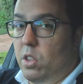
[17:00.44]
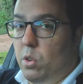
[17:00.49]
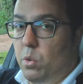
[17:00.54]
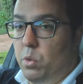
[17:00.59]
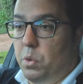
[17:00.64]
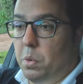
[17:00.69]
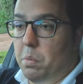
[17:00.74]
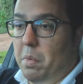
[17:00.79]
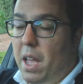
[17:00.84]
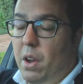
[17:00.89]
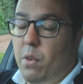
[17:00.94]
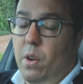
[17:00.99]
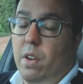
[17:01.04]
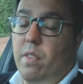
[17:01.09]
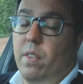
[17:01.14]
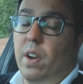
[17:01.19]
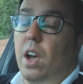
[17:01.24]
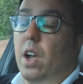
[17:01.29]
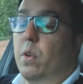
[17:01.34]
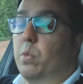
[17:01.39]
to use them.
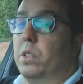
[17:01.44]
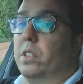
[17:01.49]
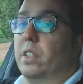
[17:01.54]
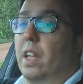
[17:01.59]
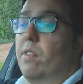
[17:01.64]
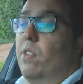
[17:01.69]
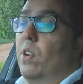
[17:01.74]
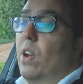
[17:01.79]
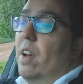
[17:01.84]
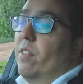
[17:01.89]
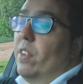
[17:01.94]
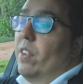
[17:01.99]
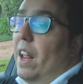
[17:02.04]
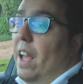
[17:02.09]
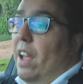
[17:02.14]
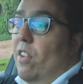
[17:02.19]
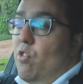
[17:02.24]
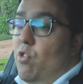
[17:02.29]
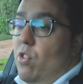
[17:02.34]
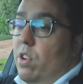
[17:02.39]
However, I would say if you have an
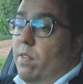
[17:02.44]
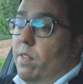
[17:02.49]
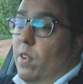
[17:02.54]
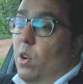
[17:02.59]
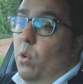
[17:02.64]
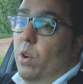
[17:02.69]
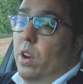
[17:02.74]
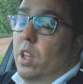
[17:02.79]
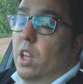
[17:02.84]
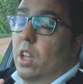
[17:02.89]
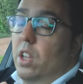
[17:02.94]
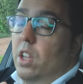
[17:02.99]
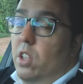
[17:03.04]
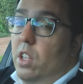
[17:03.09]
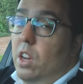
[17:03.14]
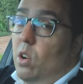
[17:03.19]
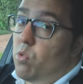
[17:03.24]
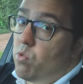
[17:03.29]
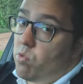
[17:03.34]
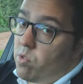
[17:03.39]
Android phone,
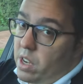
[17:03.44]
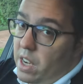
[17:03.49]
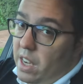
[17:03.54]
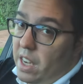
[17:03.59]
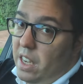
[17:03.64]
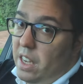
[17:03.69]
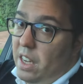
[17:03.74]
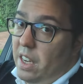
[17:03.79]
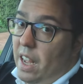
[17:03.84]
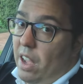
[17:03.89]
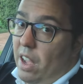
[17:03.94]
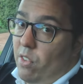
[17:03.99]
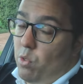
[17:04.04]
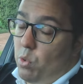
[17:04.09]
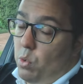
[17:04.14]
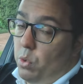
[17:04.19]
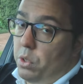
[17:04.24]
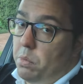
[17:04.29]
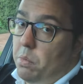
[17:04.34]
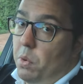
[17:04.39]
you don't really need
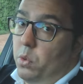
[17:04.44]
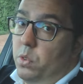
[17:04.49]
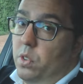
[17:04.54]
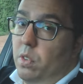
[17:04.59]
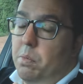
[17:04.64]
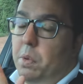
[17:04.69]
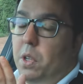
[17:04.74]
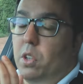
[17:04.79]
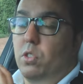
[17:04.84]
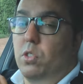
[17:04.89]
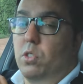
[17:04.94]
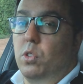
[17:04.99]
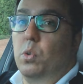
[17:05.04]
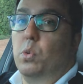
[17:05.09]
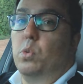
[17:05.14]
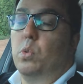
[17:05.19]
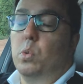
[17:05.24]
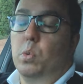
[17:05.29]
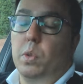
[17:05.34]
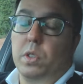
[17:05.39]
Android Automotive because
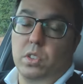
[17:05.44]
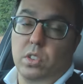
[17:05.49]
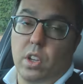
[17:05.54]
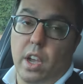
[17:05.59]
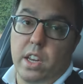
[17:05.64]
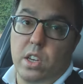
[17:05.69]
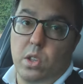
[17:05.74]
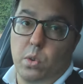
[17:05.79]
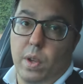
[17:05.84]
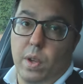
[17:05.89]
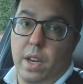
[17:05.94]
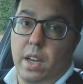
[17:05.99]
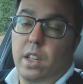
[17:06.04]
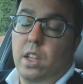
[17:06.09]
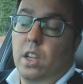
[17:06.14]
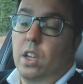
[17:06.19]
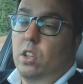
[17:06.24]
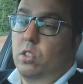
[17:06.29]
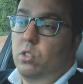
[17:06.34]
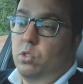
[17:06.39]
Google will sign you in
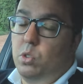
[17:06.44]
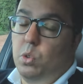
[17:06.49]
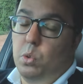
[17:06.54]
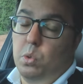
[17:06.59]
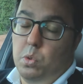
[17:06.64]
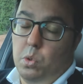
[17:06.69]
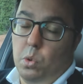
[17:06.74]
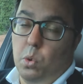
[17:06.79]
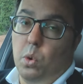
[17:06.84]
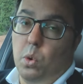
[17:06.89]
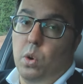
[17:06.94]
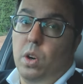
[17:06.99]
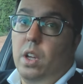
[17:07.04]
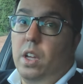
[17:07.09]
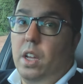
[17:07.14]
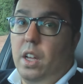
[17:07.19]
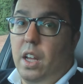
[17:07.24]
to your